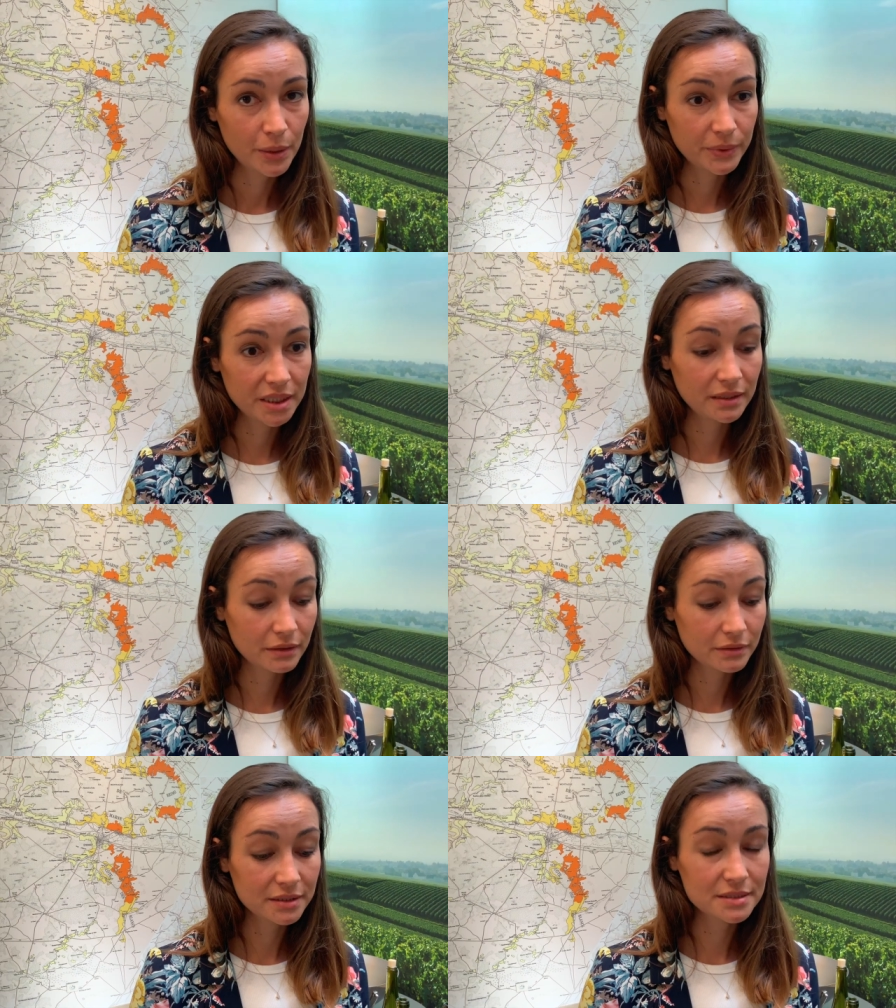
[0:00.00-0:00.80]
we
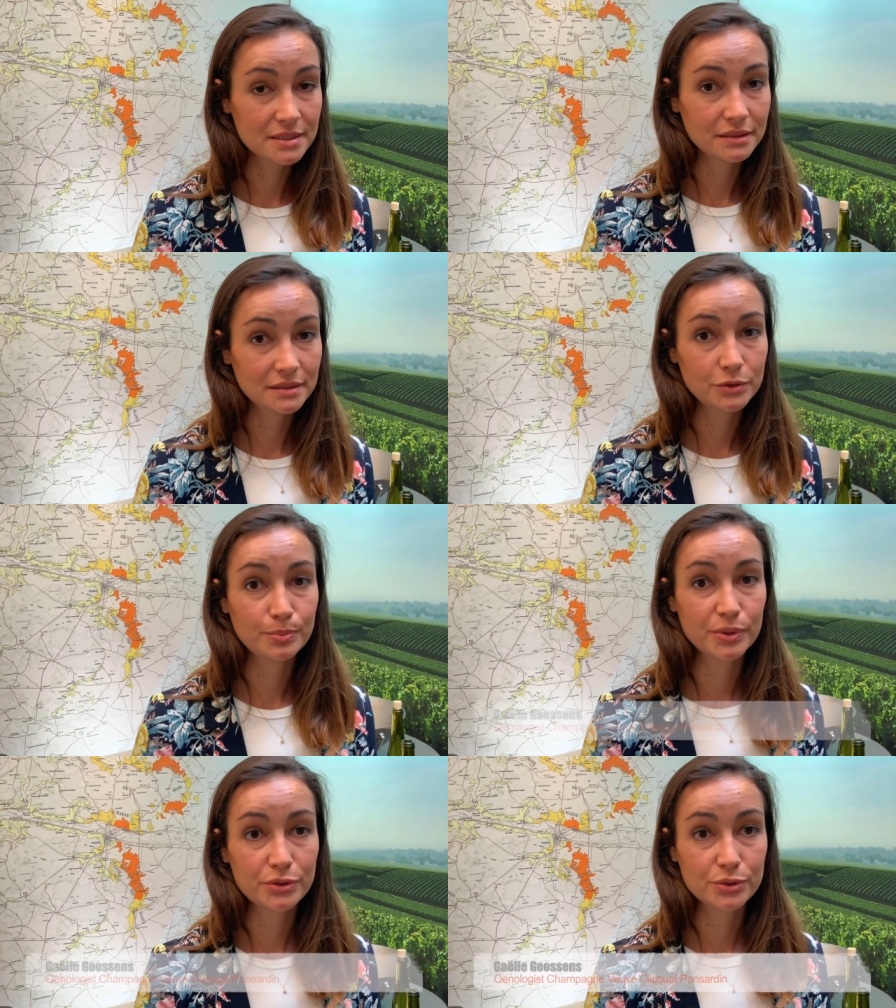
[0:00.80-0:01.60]
only decided to
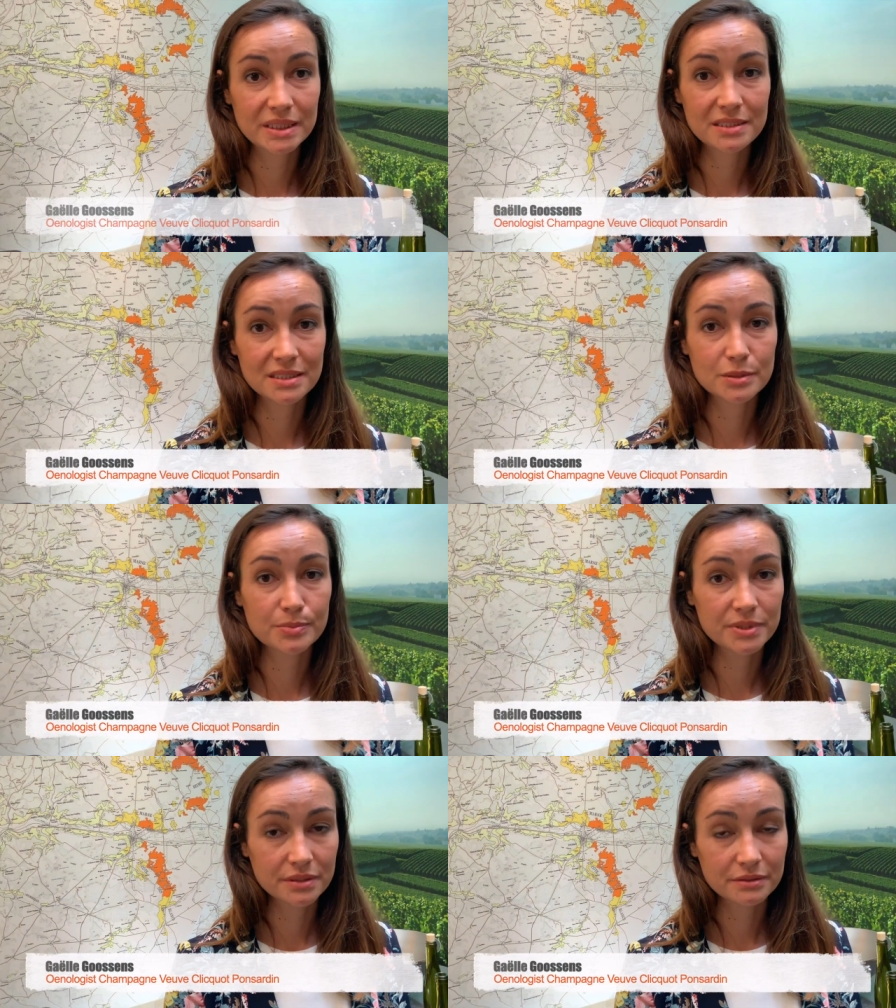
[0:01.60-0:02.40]
put
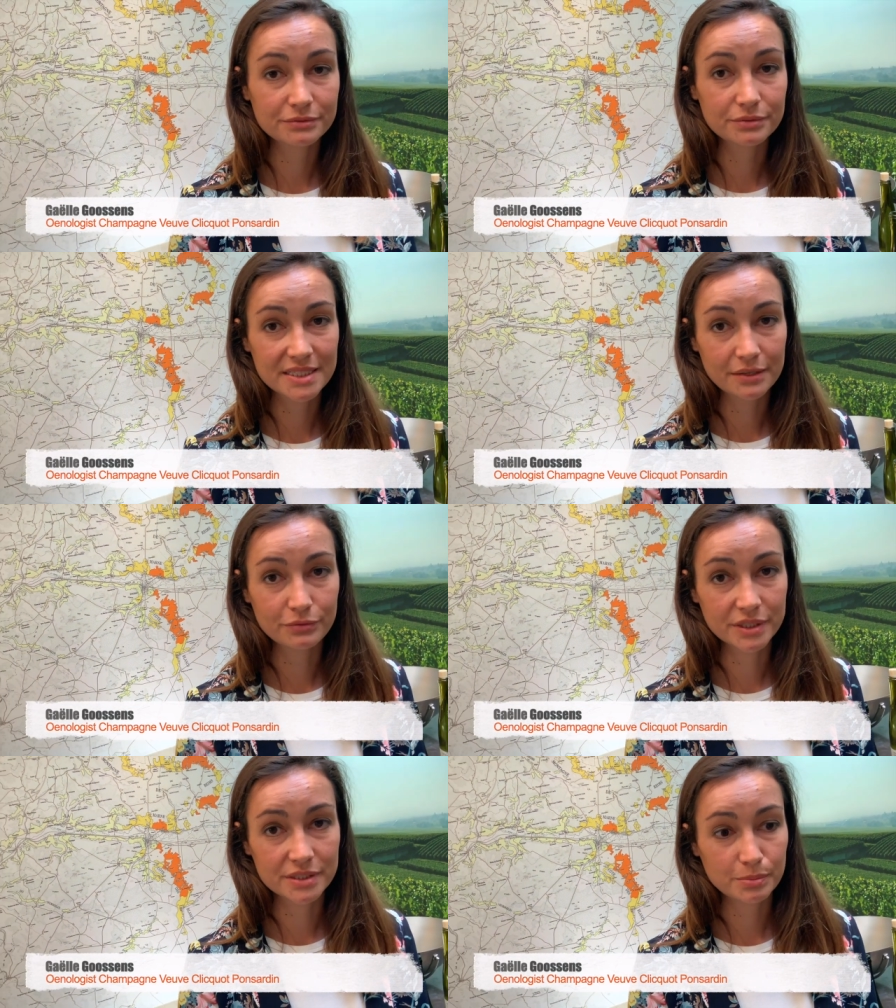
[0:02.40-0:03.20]
26% of reserve
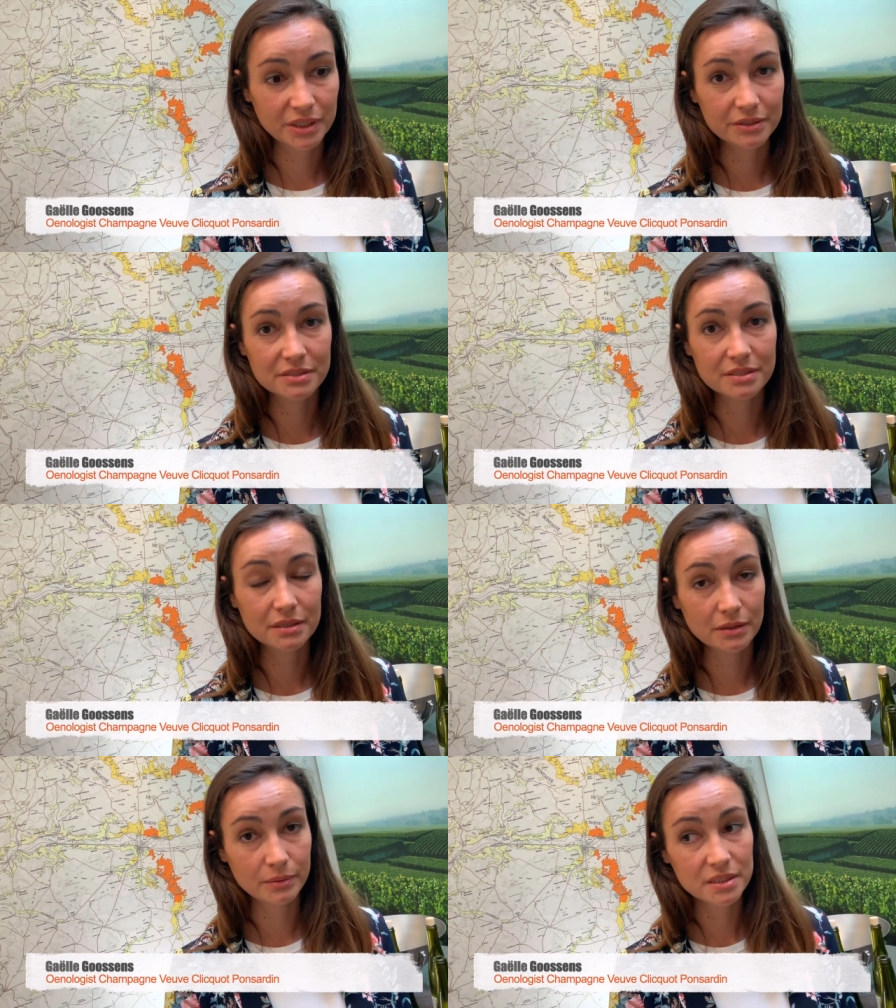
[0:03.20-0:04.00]
wines because
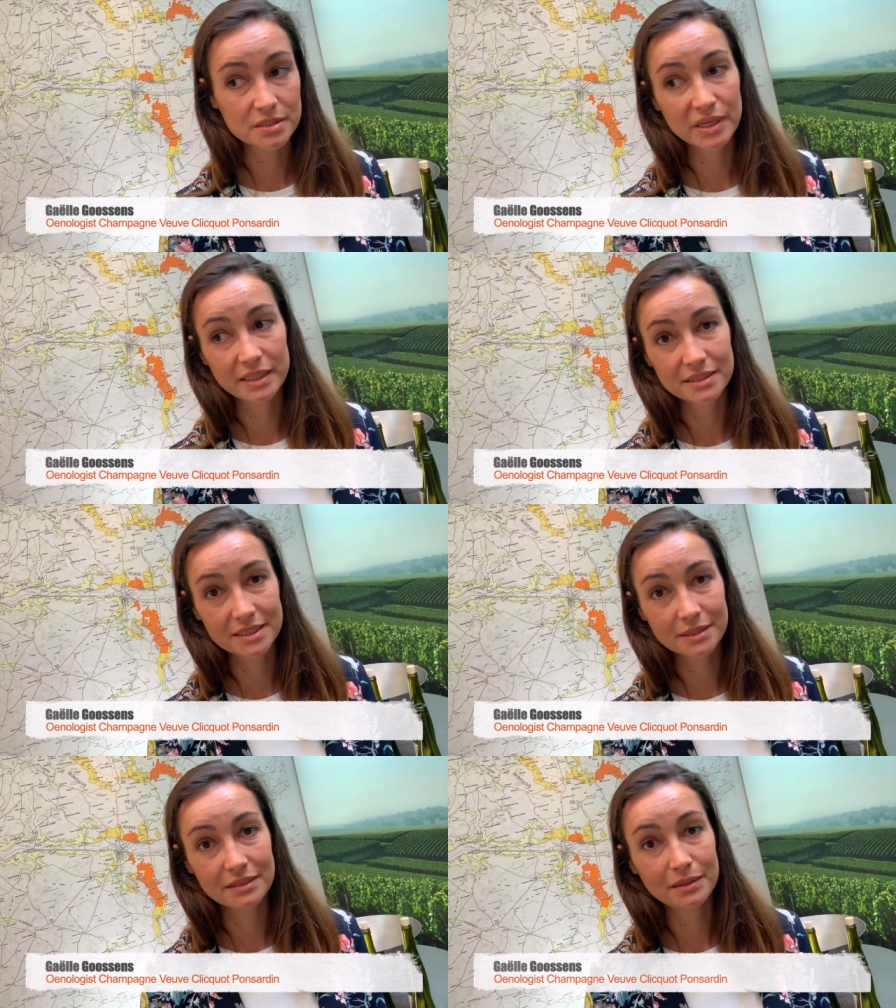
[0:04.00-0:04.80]
this blend
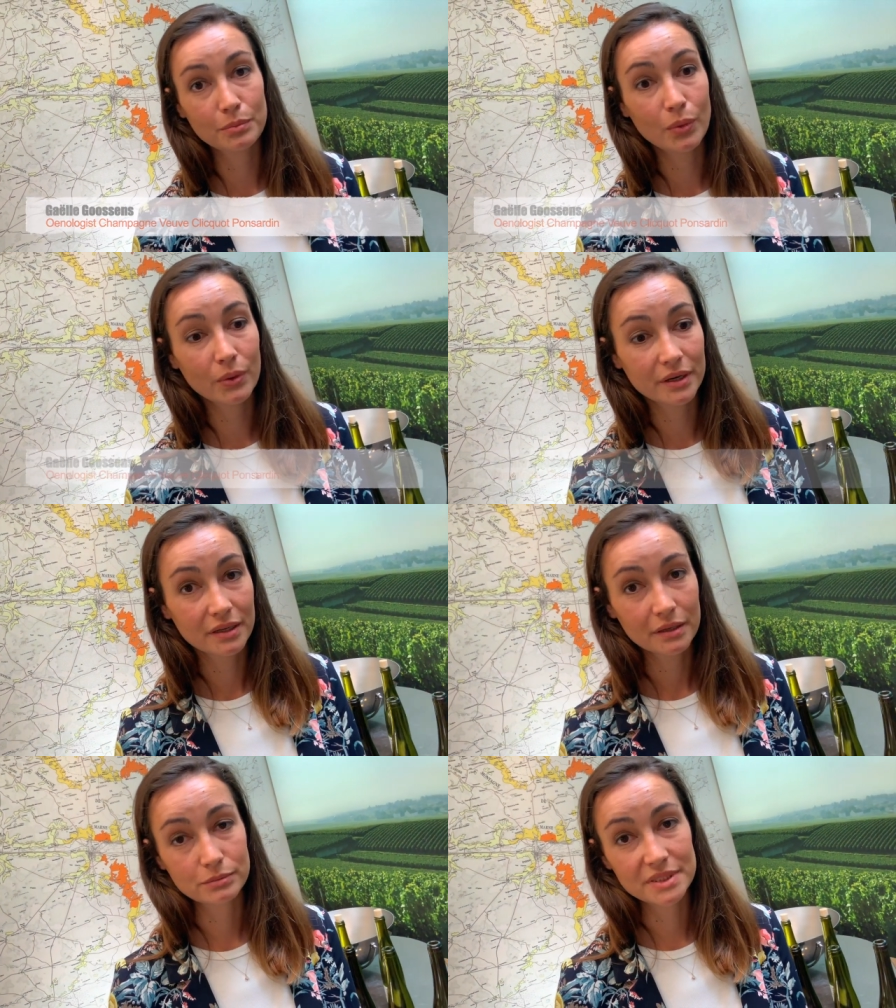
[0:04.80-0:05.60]
didn't need more
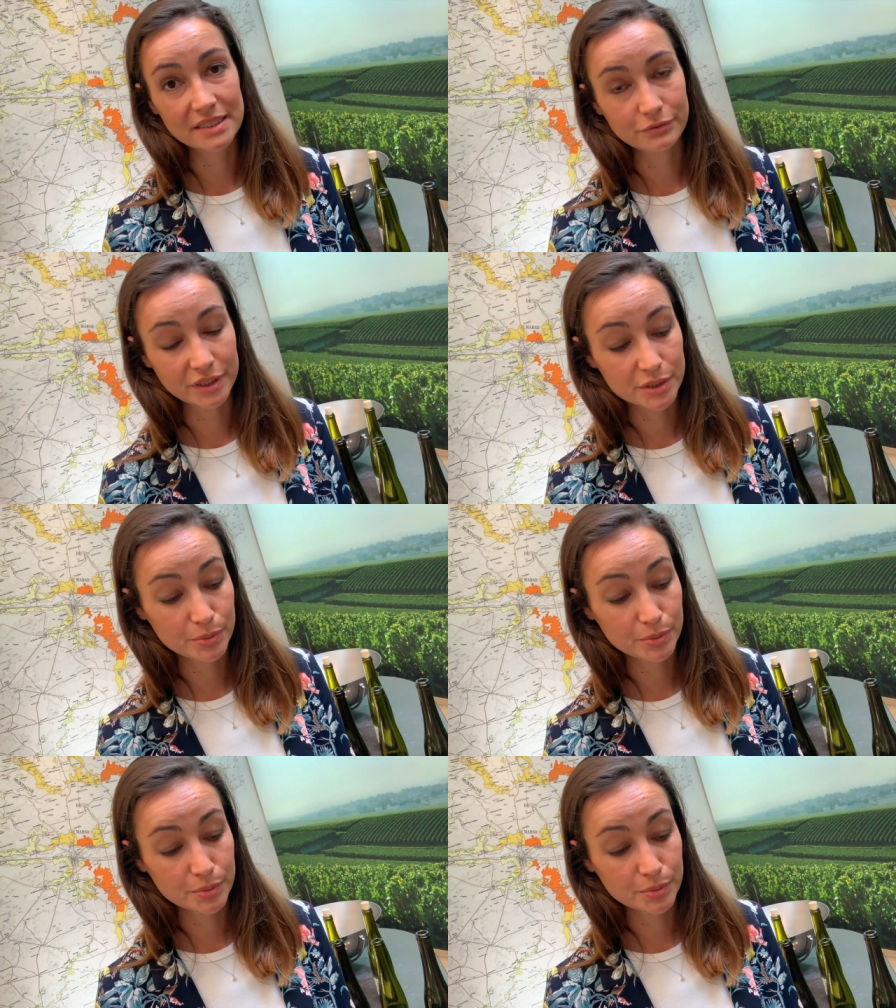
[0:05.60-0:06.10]
reserve wines.